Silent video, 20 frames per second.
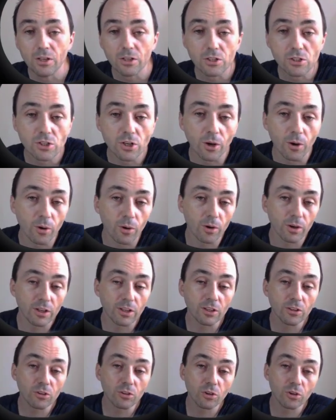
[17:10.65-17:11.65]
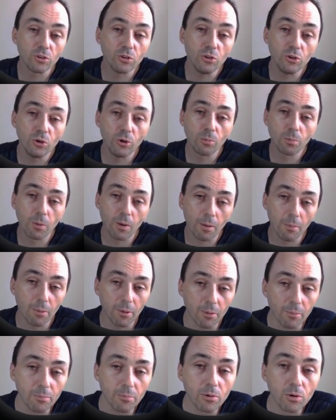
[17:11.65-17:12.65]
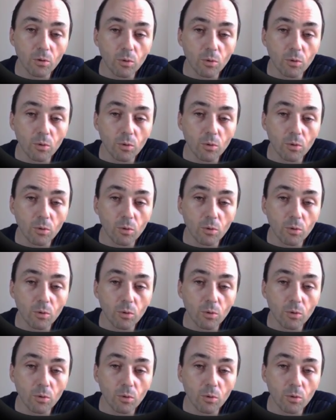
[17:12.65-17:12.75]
So in the new problem,